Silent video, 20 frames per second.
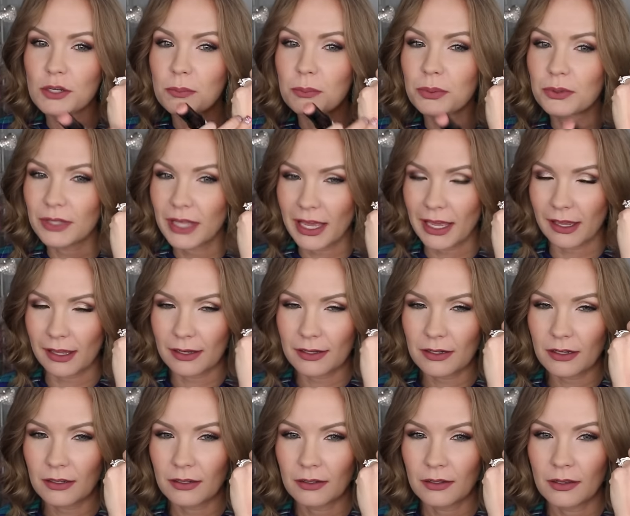to
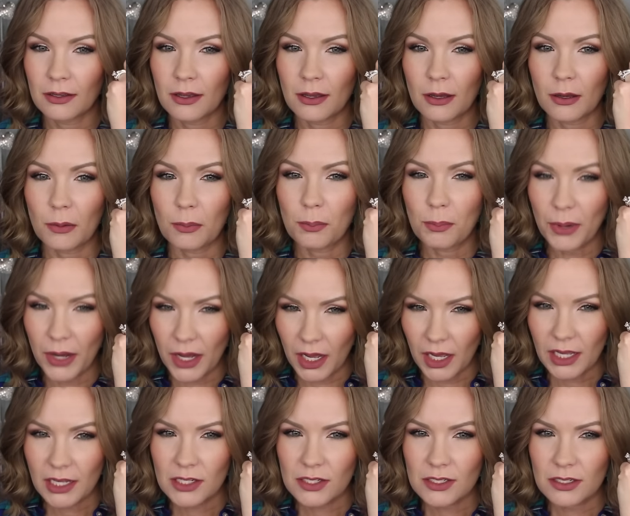blend,
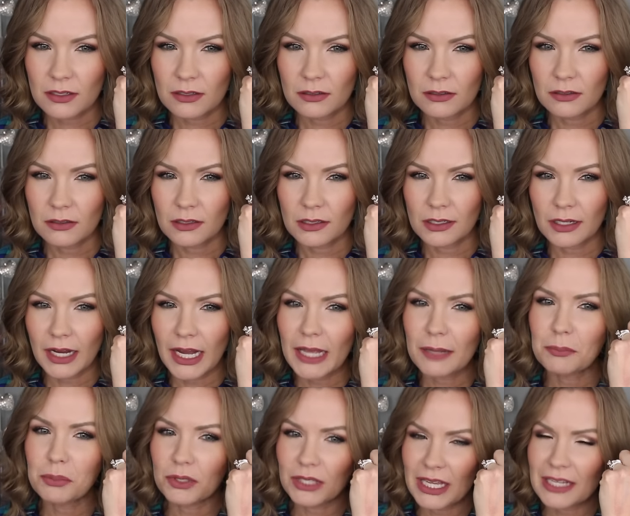but I
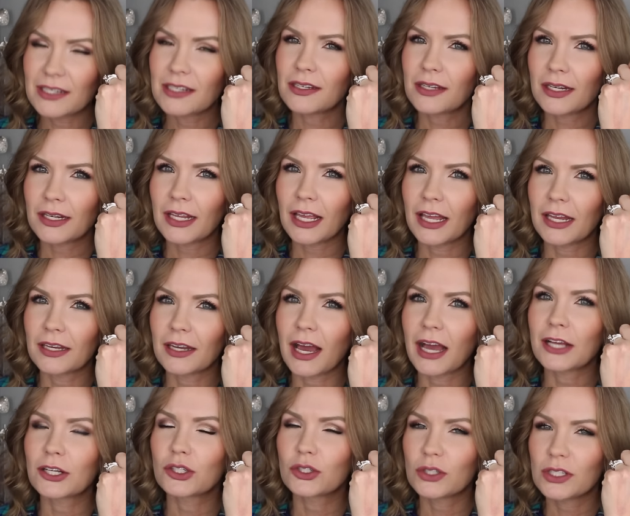blended it and
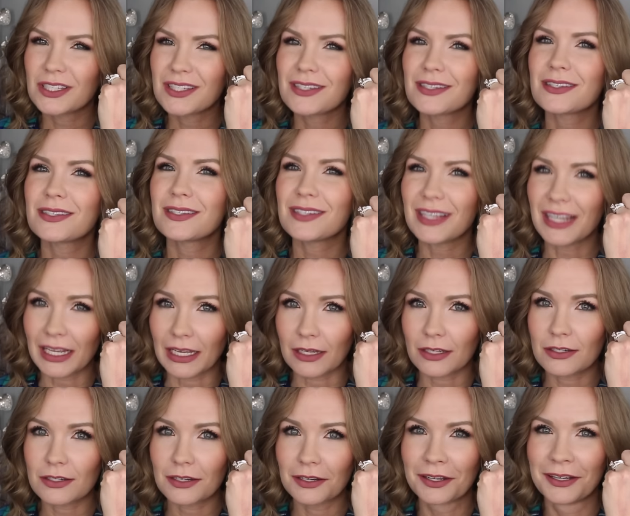I couldn't see
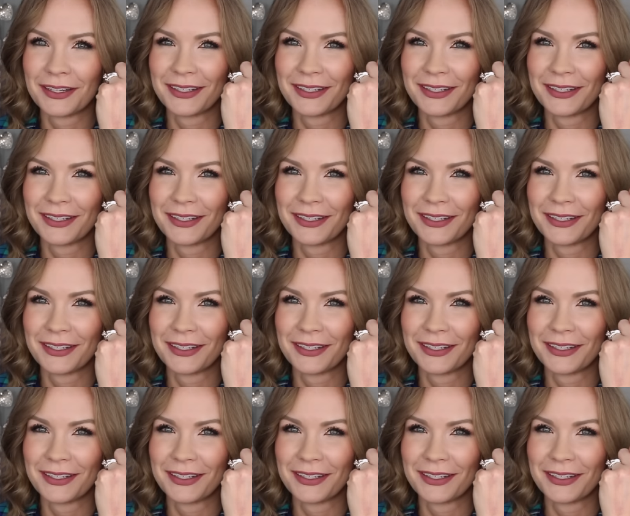it.